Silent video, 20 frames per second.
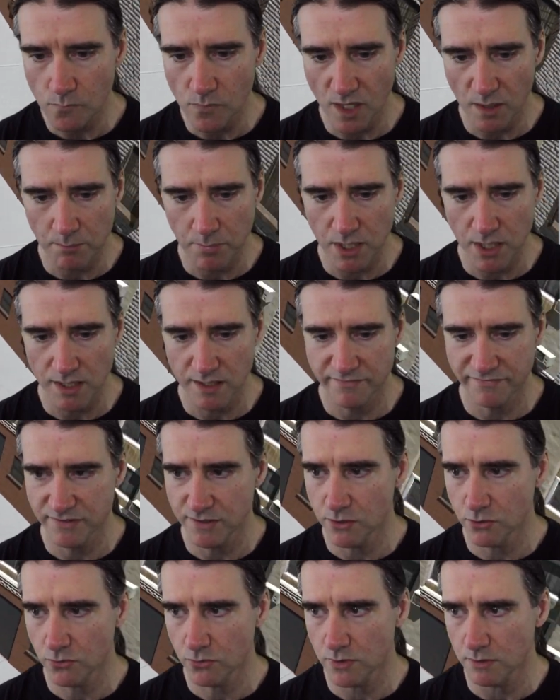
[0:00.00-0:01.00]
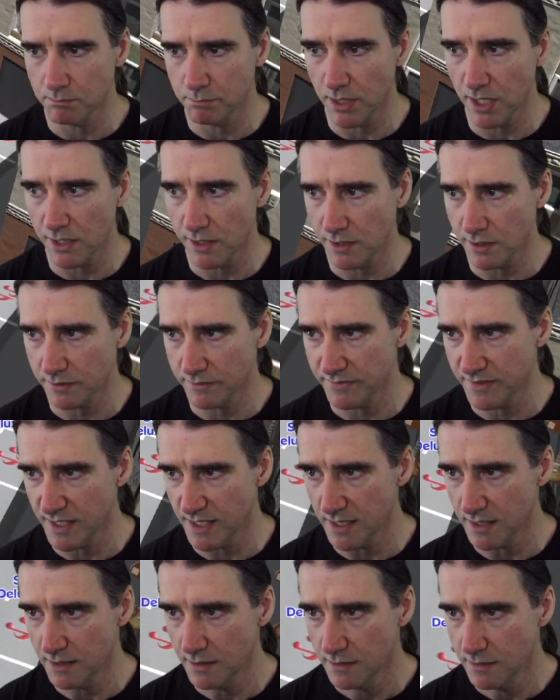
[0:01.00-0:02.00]
But if you go to a park
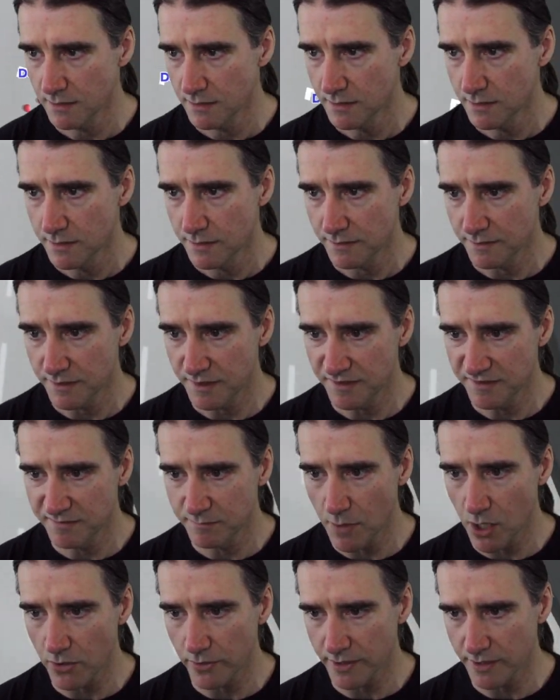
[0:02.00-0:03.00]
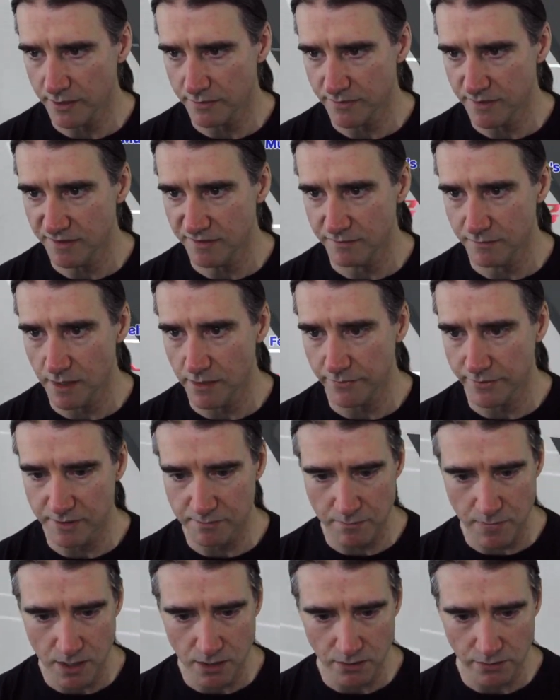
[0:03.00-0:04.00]
that needs mowing, and these are already
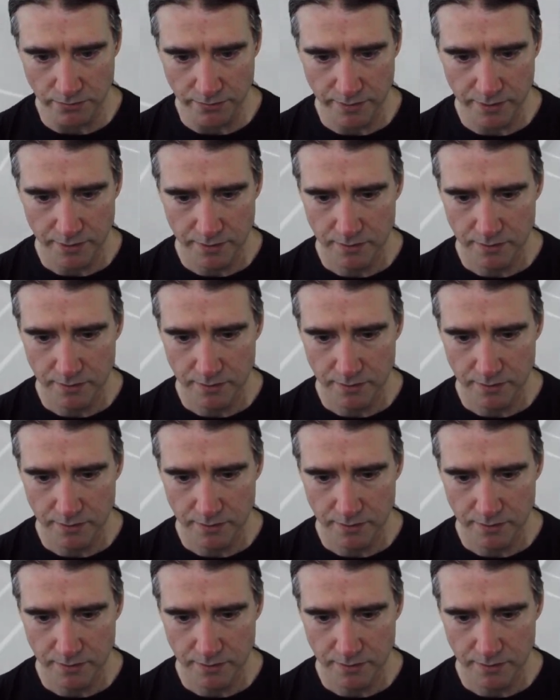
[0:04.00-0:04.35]
mowed,